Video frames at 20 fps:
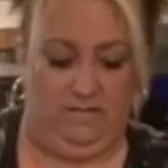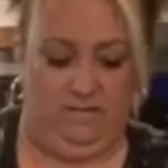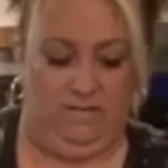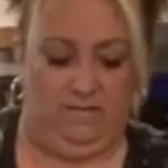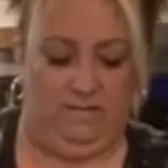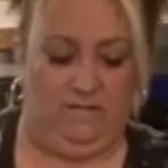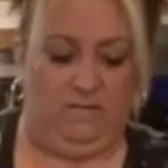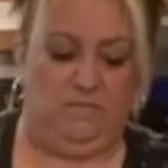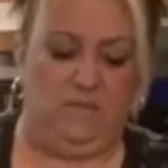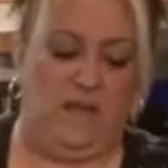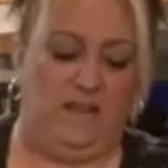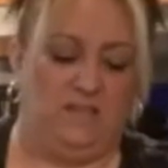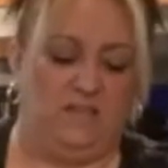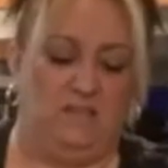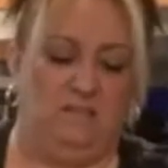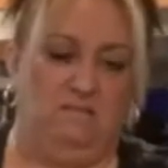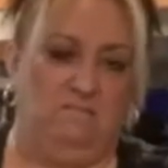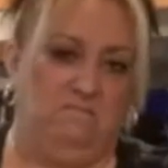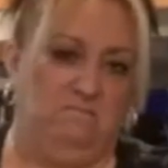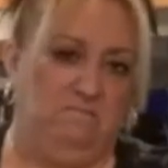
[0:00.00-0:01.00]
It's about
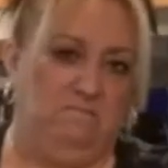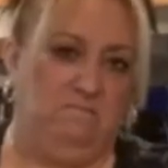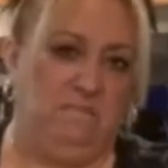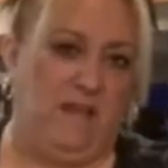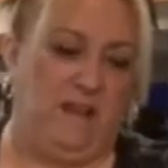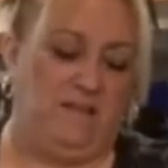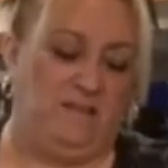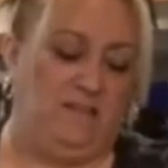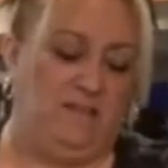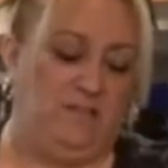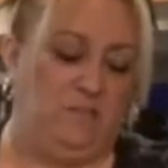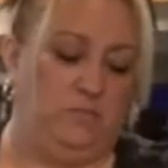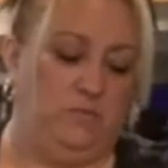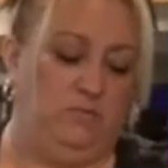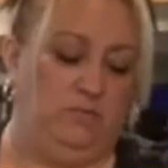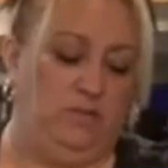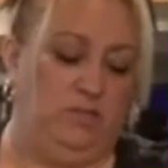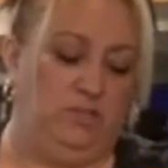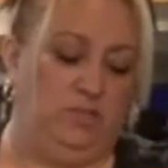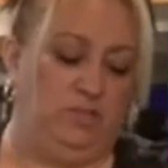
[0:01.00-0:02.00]
a
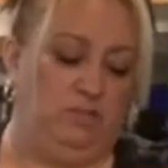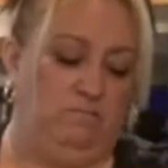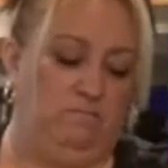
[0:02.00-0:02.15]
teaspoon-ish.